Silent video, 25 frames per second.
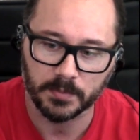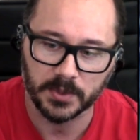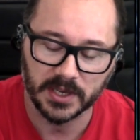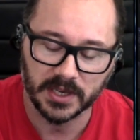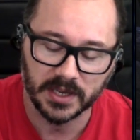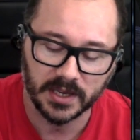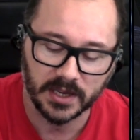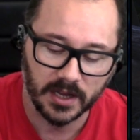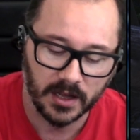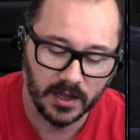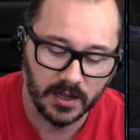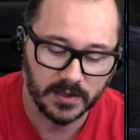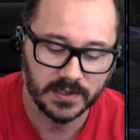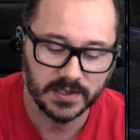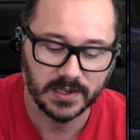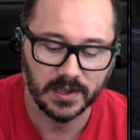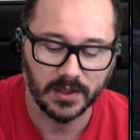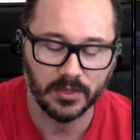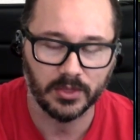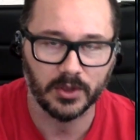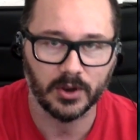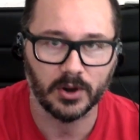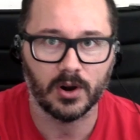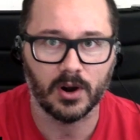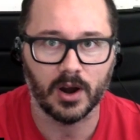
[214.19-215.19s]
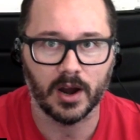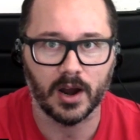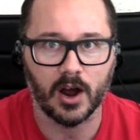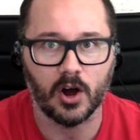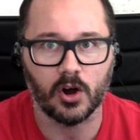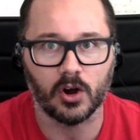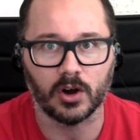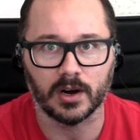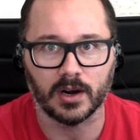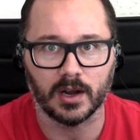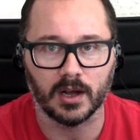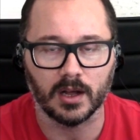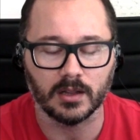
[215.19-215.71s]
because there
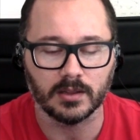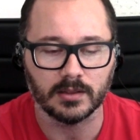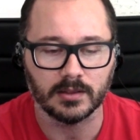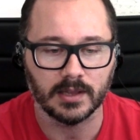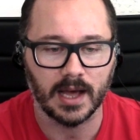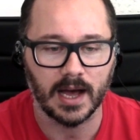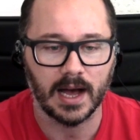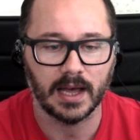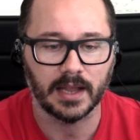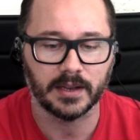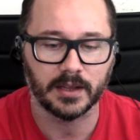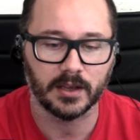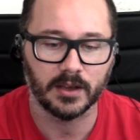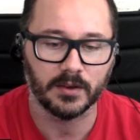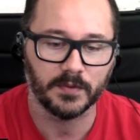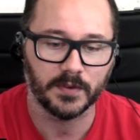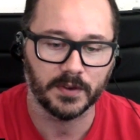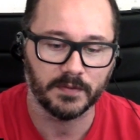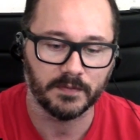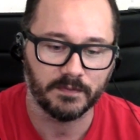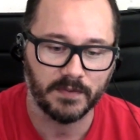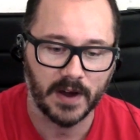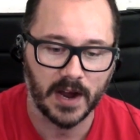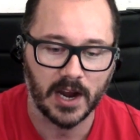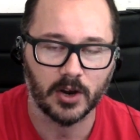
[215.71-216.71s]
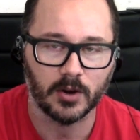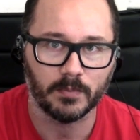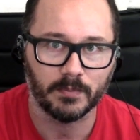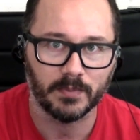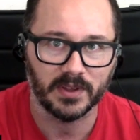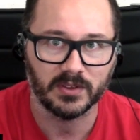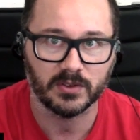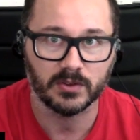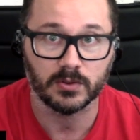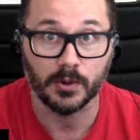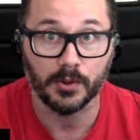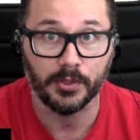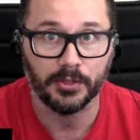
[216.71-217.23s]
are a lot of
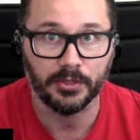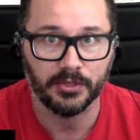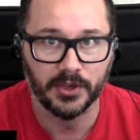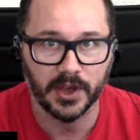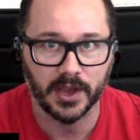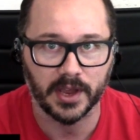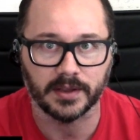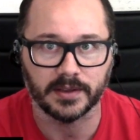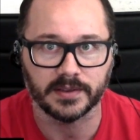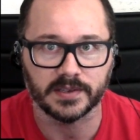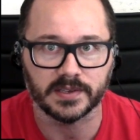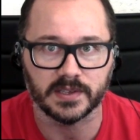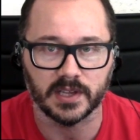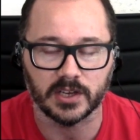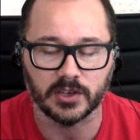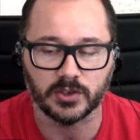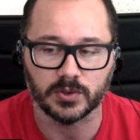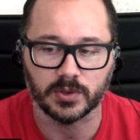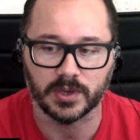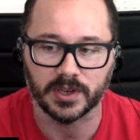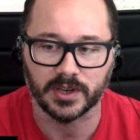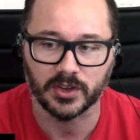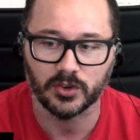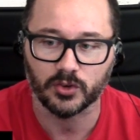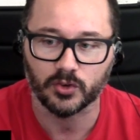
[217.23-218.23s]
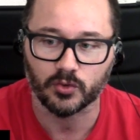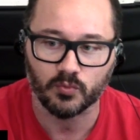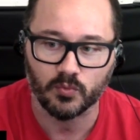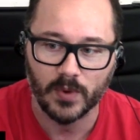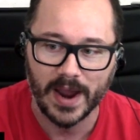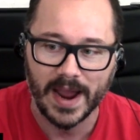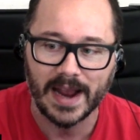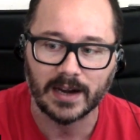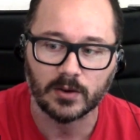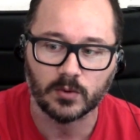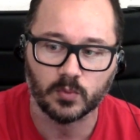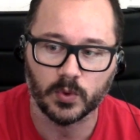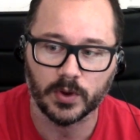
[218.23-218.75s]
environmental things that you can
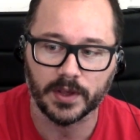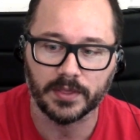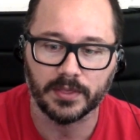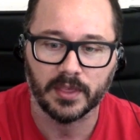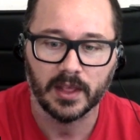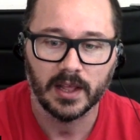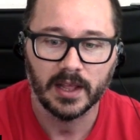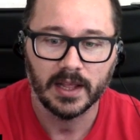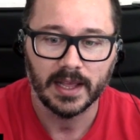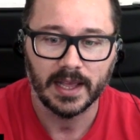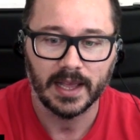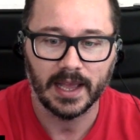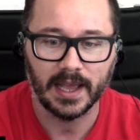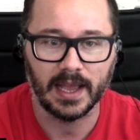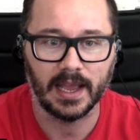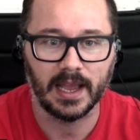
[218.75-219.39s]
interact with,